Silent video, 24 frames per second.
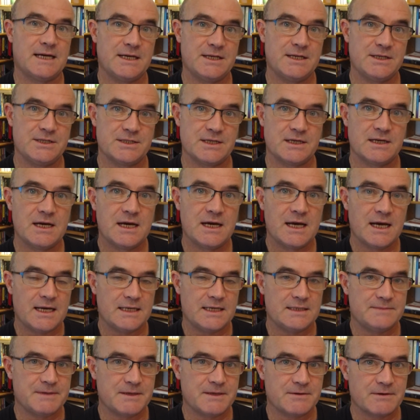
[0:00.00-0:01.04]
Asia.
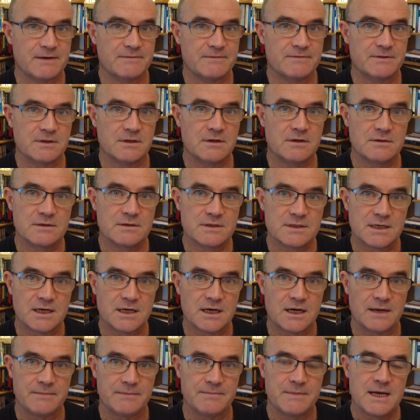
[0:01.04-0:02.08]
He's been around for a long
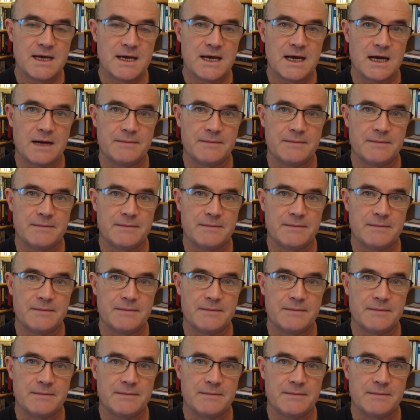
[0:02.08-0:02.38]
time.